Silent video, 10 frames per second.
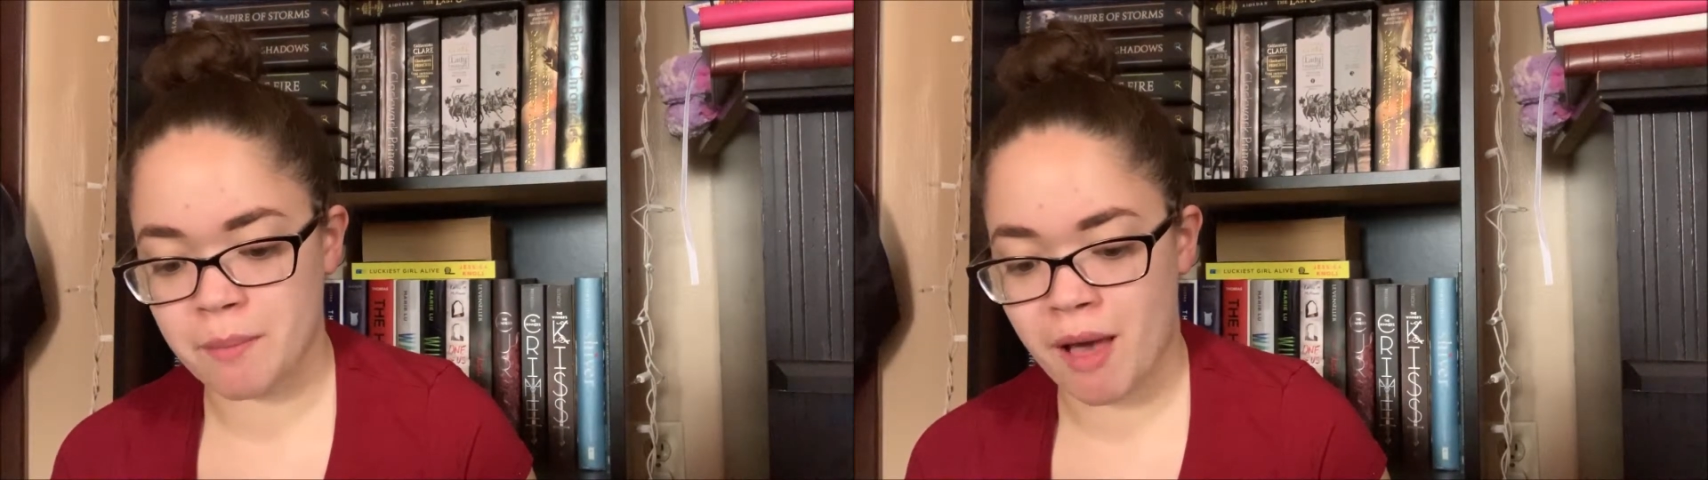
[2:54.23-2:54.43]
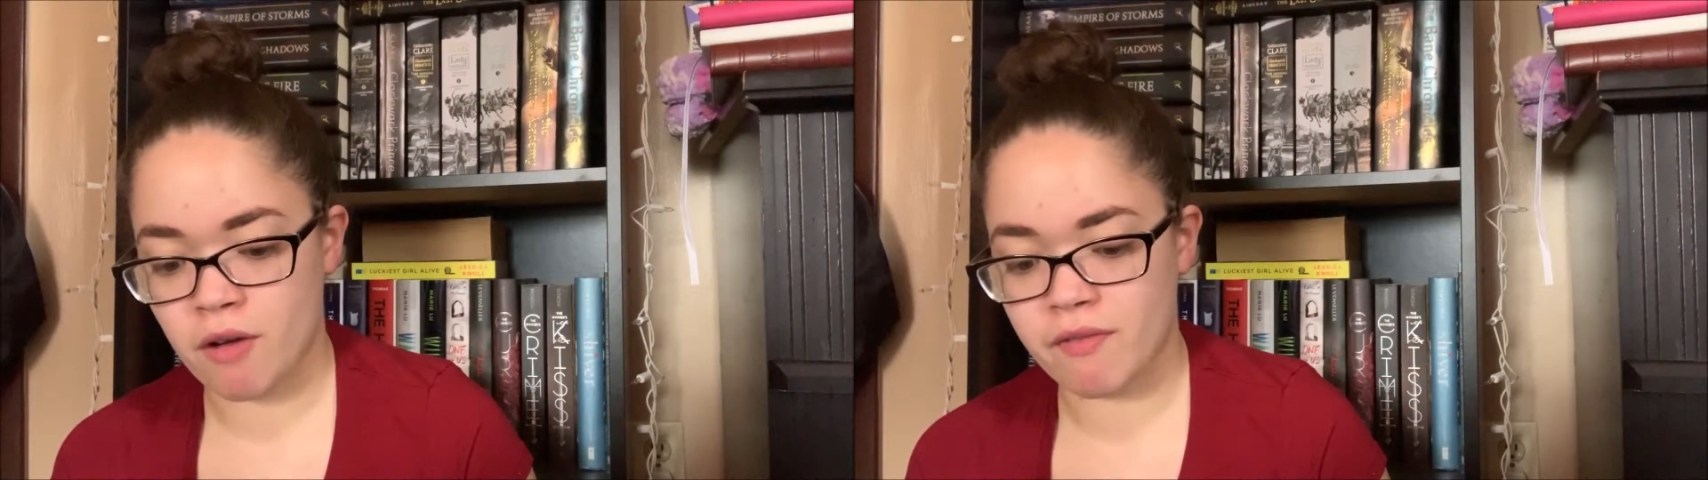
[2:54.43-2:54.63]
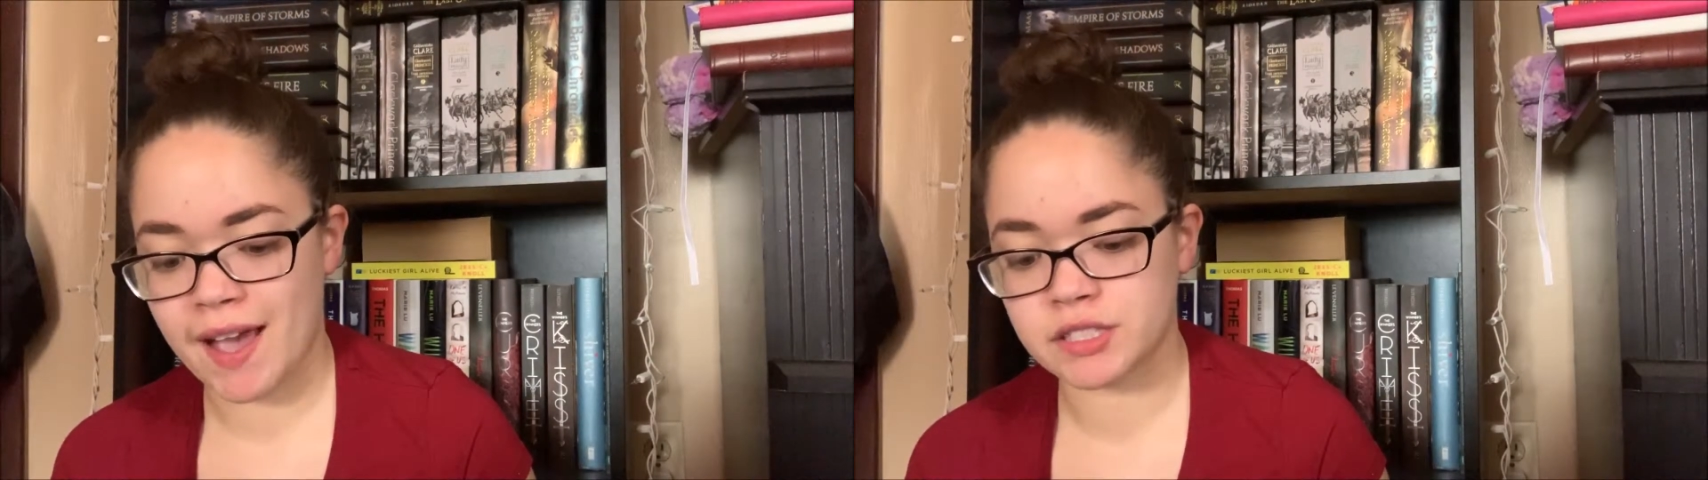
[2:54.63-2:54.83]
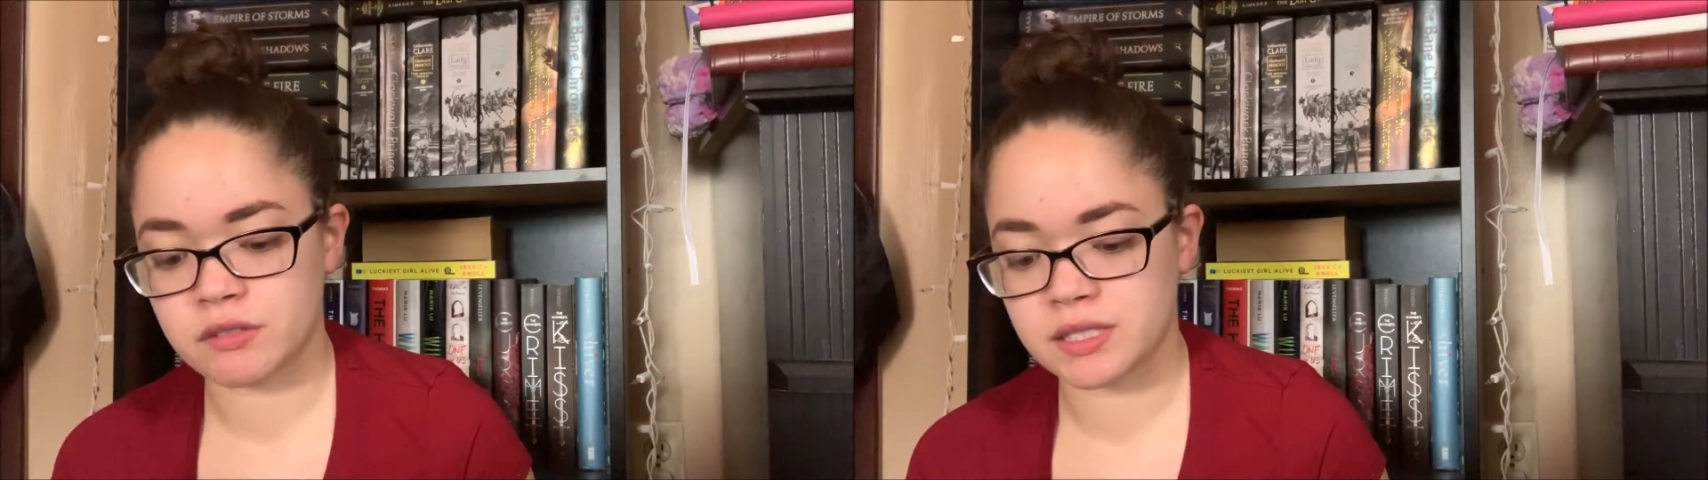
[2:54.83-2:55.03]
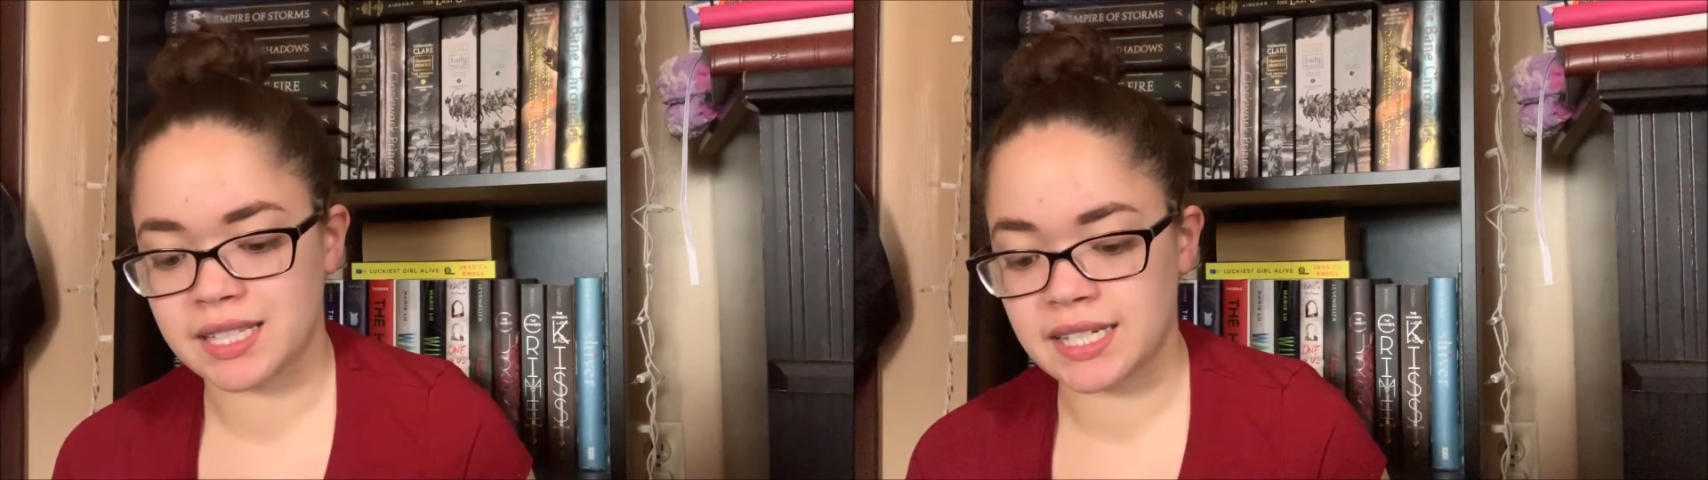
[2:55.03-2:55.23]

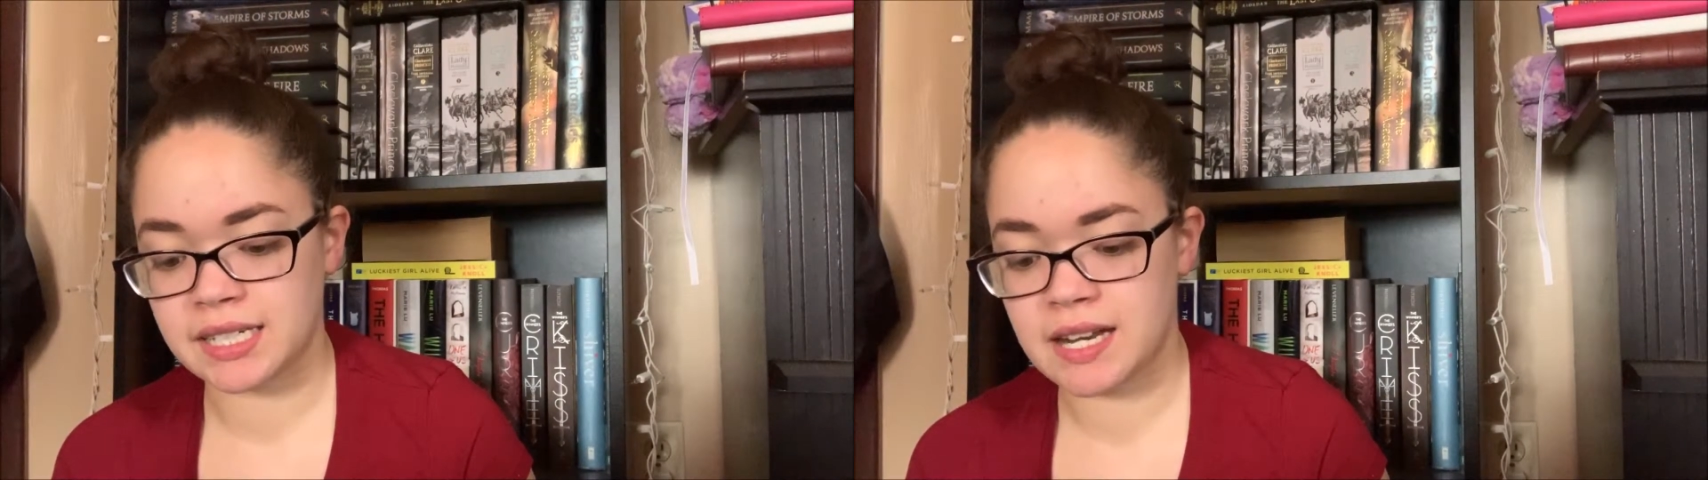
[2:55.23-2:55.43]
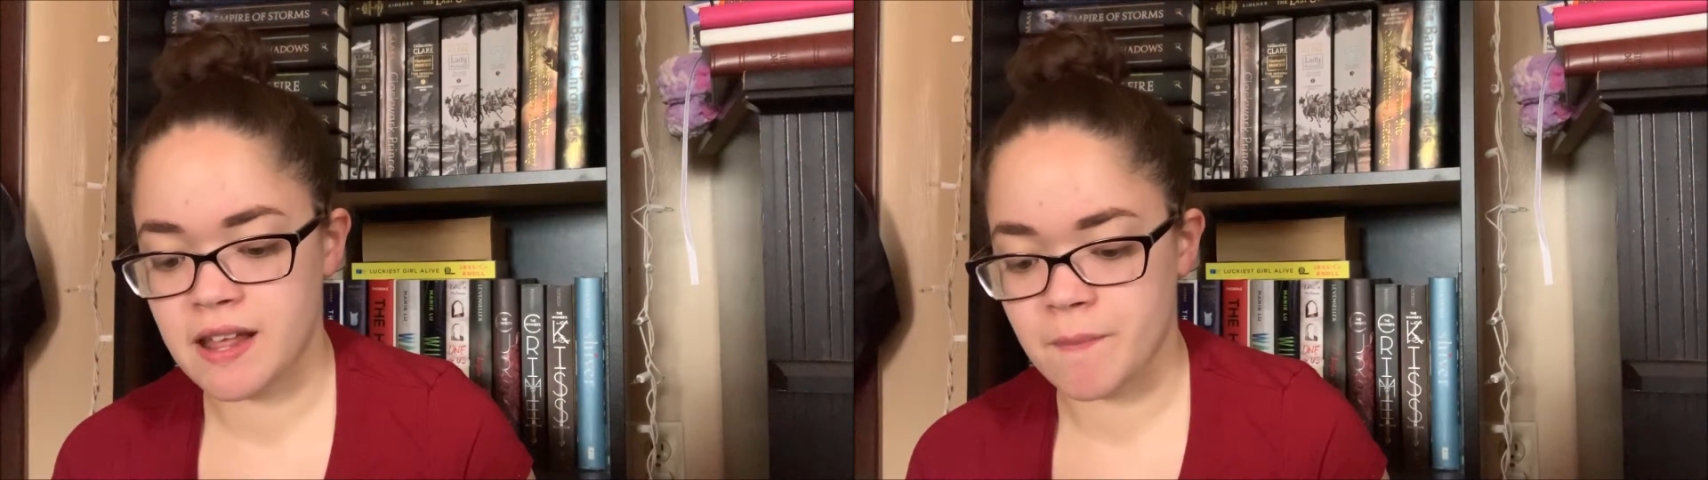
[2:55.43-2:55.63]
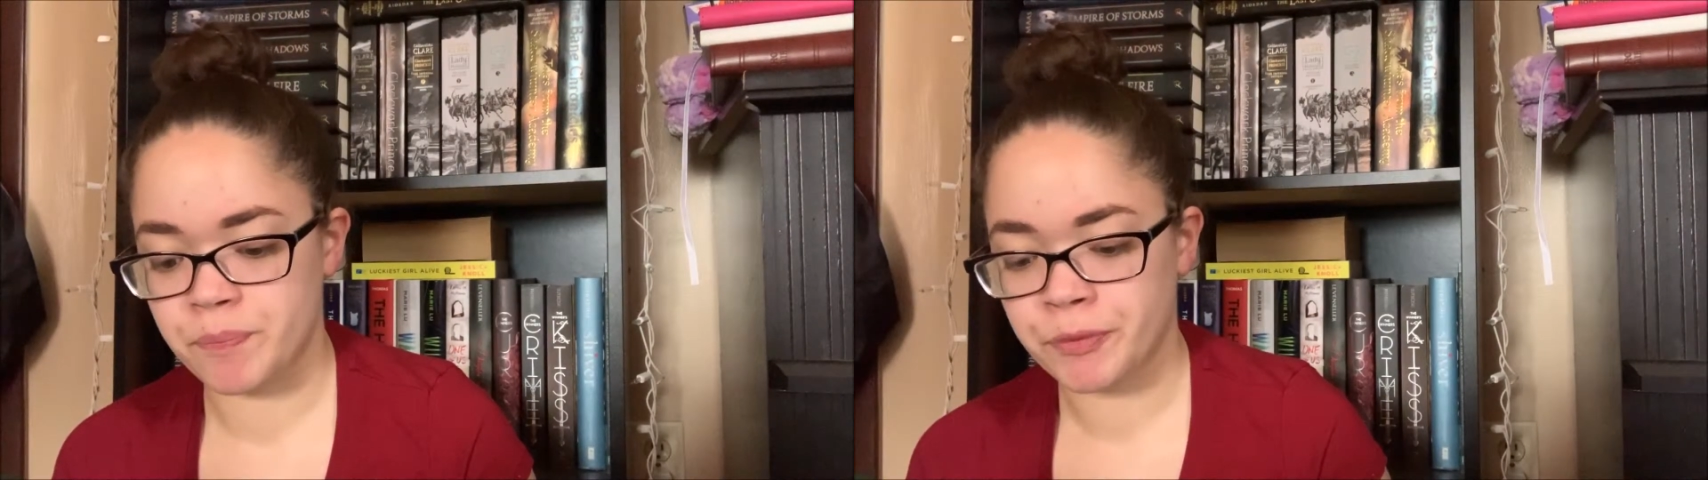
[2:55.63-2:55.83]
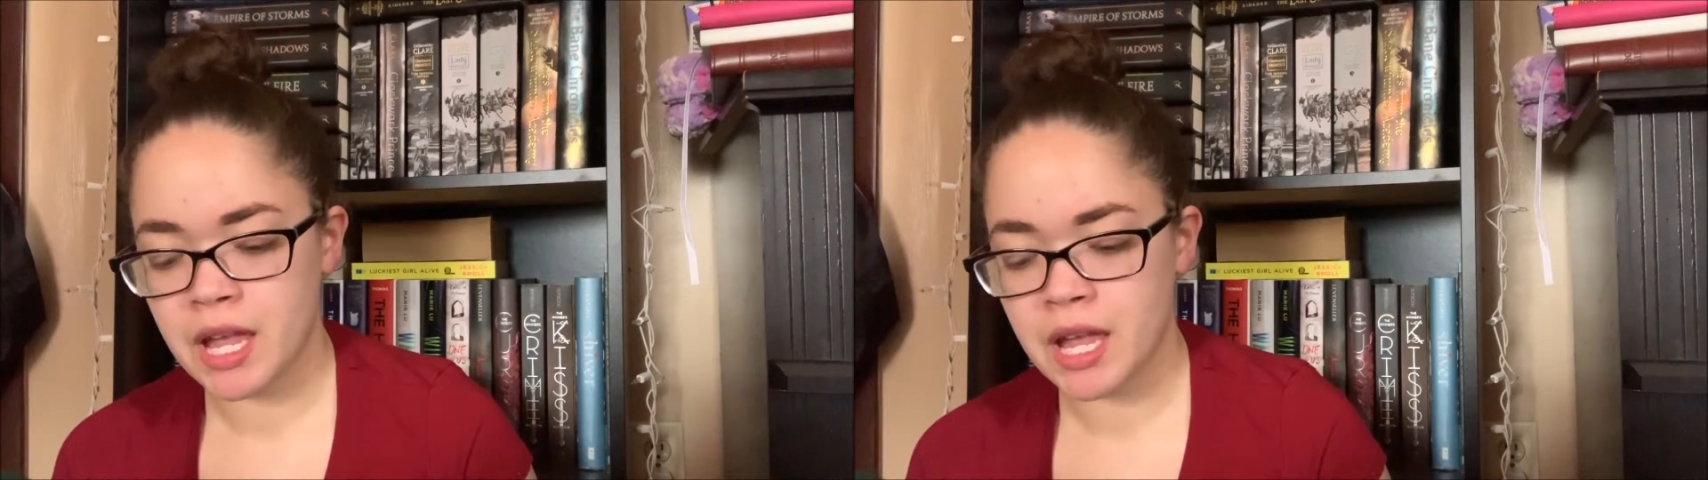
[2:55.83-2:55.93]
malefactor residing in him